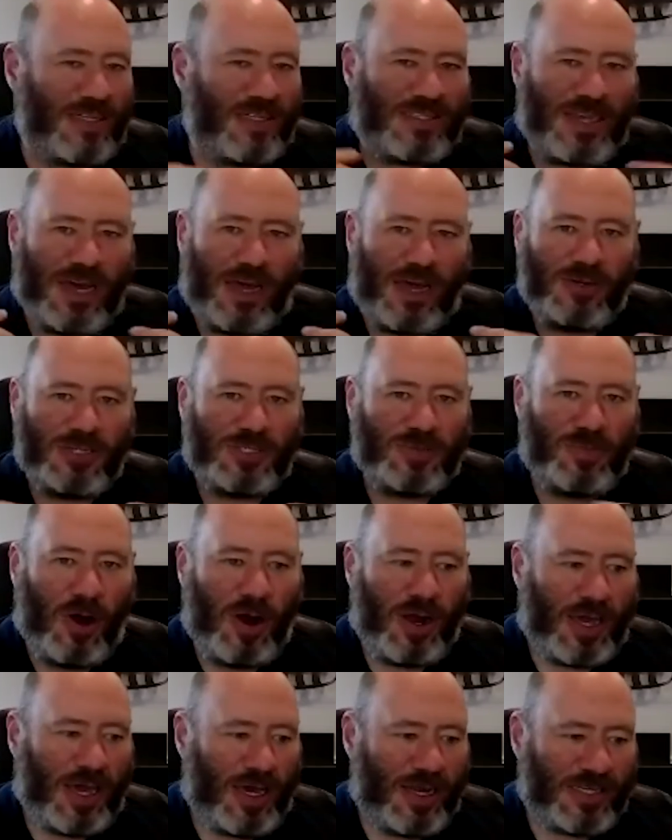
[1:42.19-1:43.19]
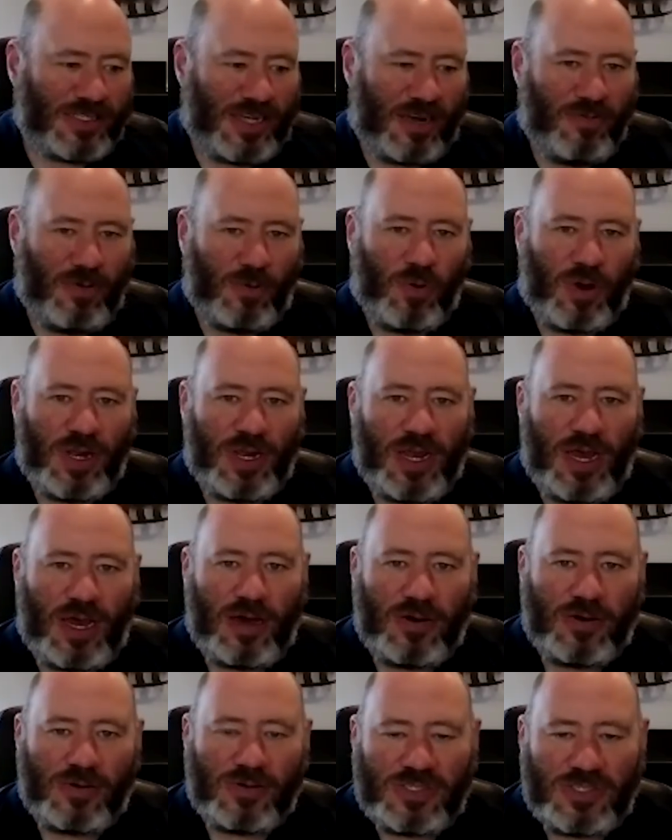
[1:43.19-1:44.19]
seller's market, as everyone
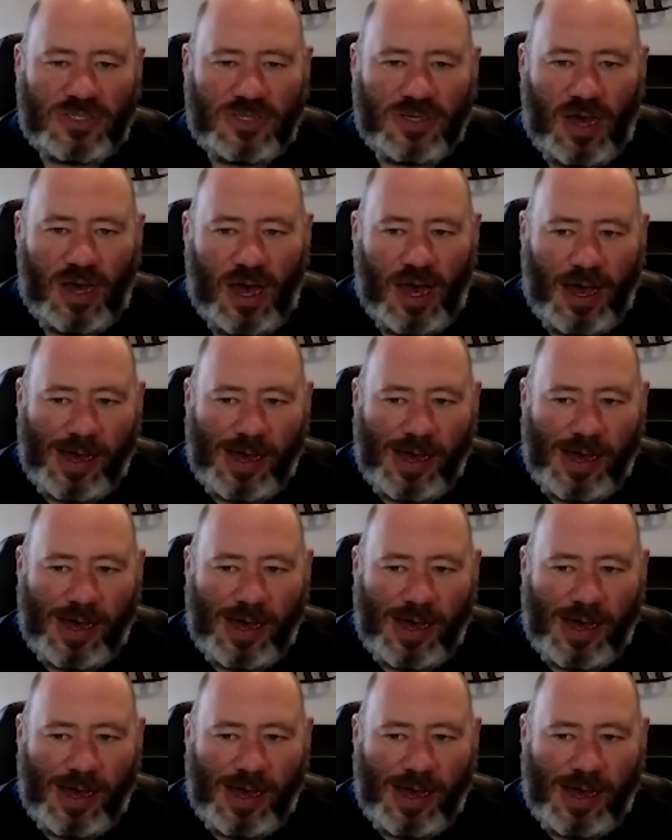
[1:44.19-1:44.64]
knows,